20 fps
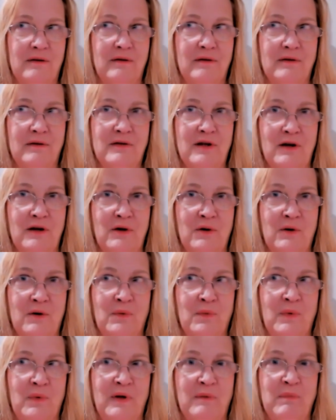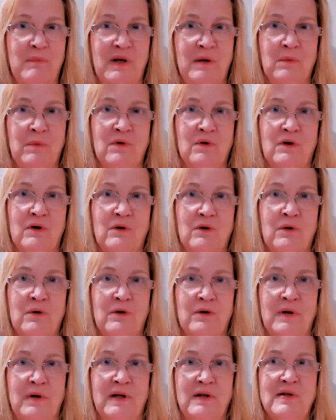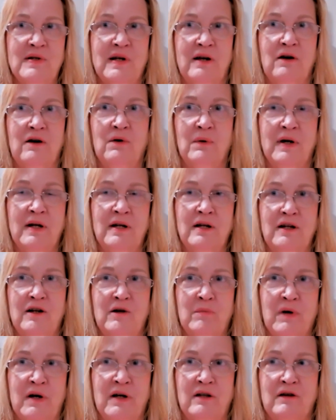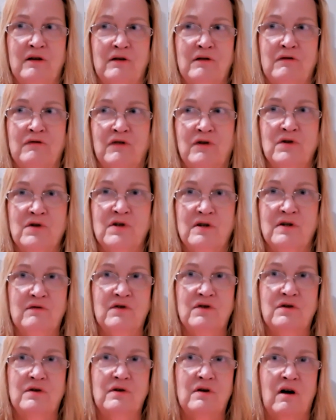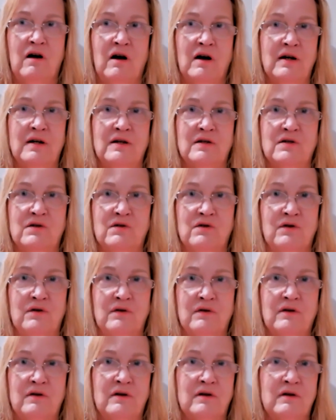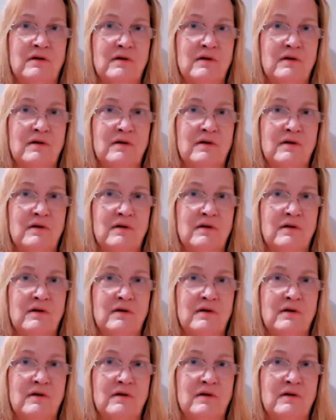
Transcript: So when people are ordering, say, oh, I need it by the 1st of August or the